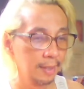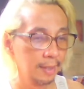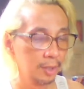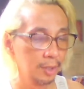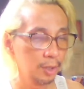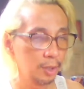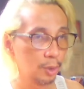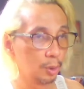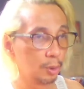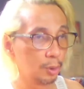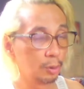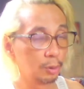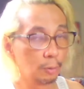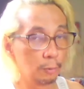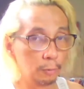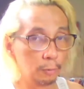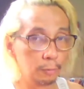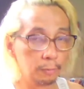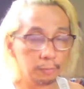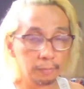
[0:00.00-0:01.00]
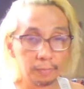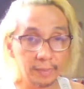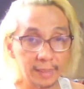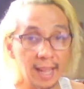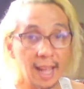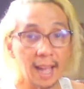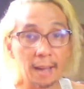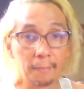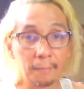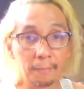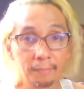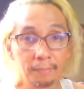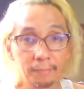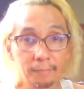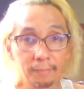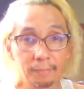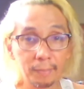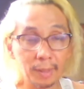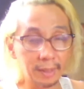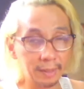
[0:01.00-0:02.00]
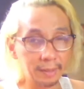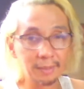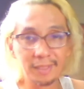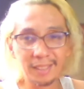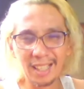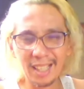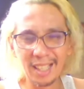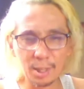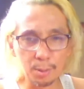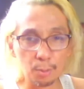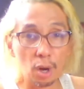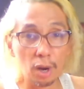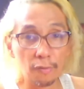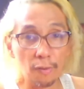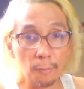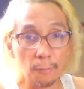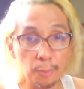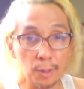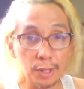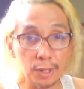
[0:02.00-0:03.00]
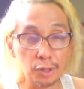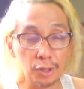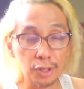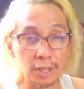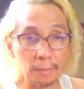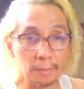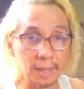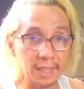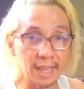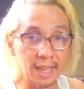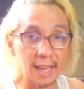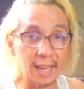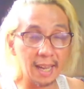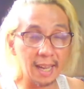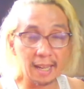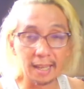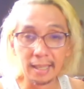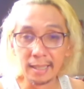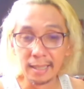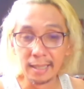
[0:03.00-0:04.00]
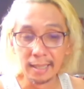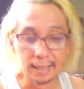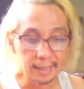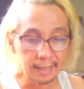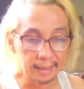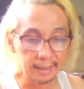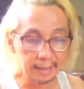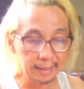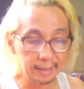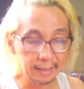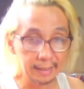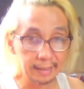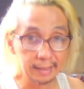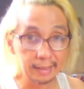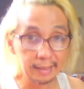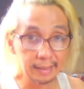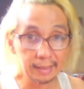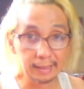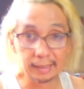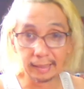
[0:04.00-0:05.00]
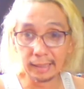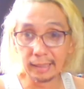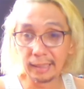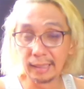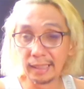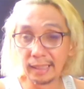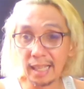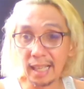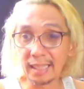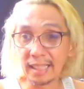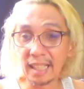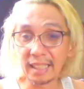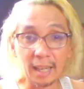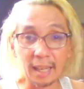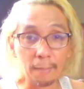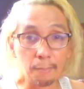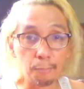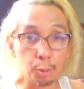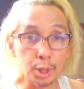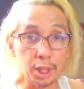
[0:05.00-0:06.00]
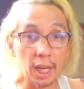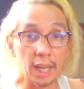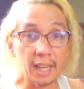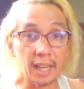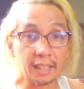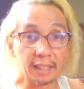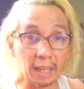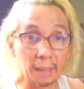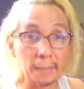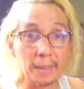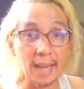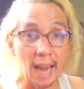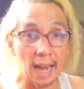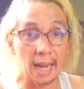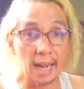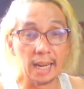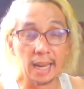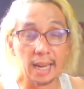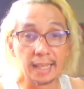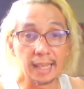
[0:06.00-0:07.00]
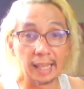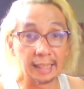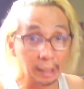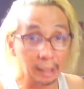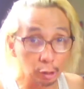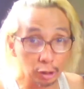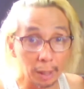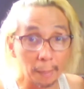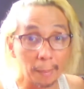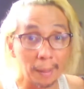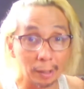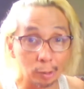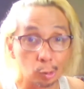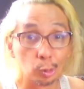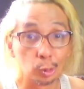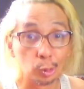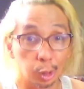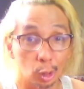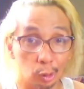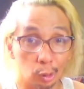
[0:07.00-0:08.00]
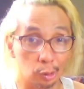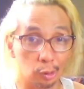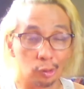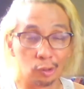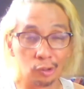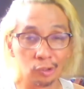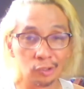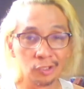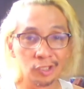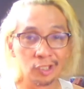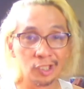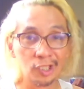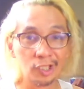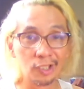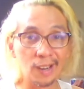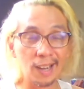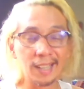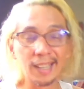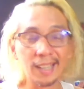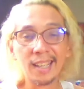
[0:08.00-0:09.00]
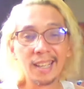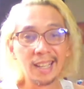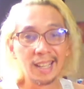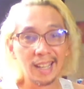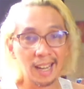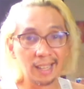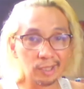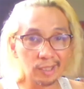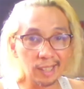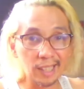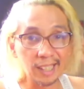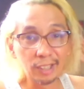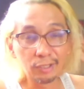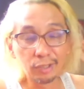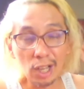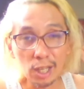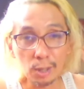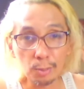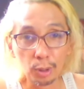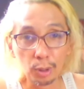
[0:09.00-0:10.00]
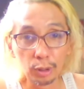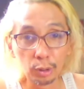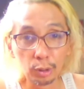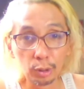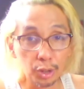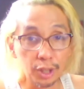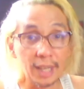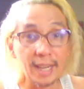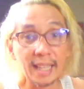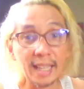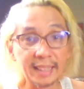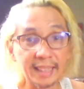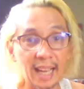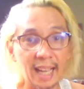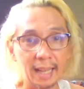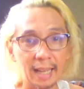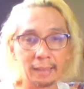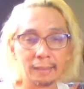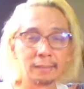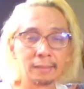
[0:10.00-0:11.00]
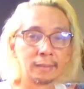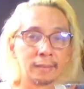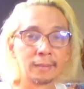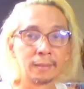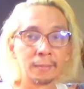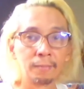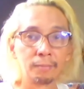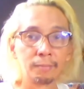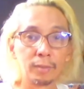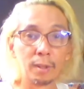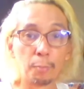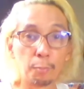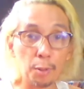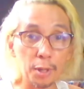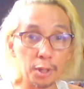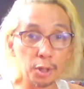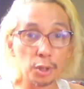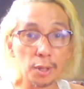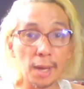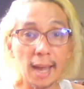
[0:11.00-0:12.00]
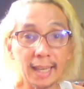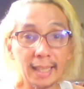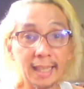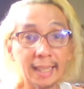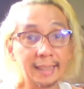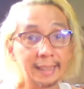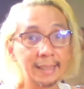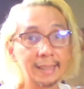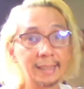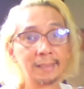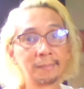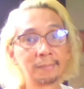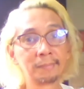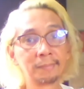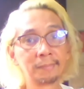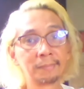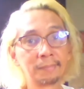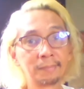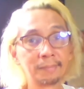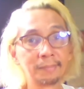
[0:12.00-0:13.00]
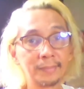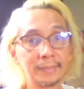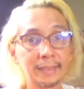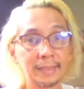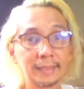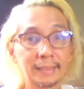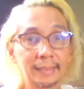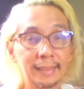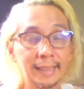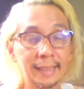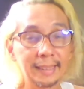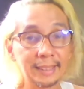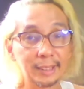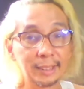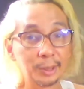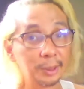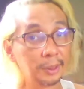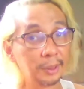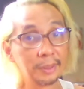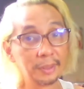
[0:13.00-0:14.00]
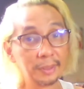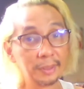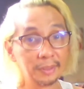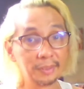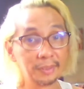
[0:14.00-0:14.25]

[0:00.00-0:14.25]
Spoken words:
So, yeah. But it's more of a prison ship kasi lahat yata ng pusakalat kriminal nandito sa barkong to. Right? And they're getting transported to Jananda, the prison island. Right? So,